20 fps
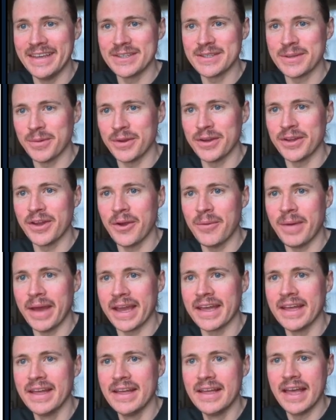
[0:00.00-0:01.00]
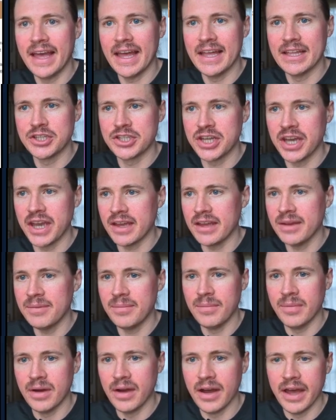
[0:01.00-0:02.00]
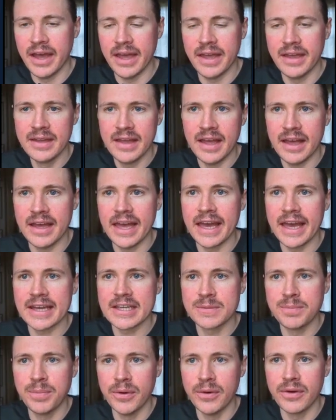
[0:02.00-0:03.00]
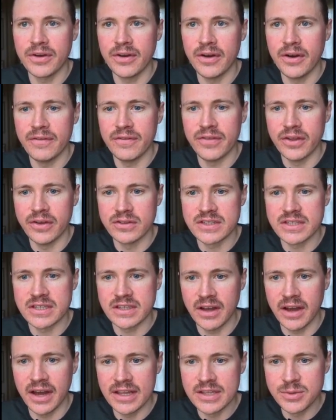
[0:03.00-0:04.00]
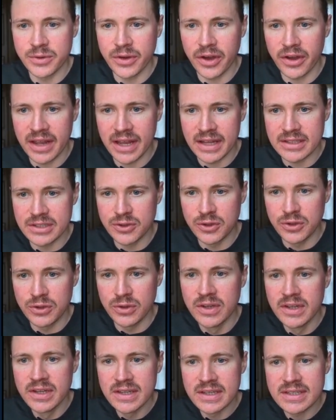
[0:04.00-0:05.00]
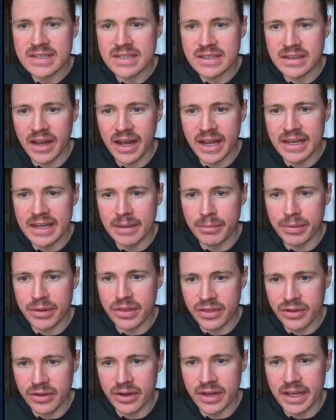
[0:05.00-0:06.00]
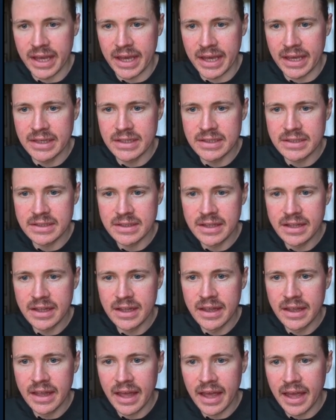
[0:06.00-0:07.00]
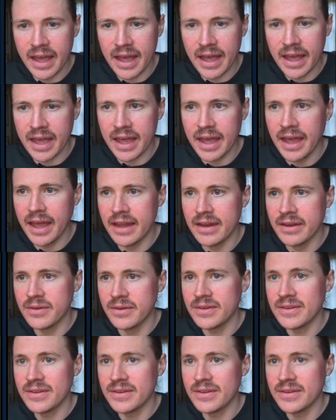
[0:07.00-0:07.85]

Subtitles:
So I'm going to go back and check my export of those slides. We'll go down to slide number 38, and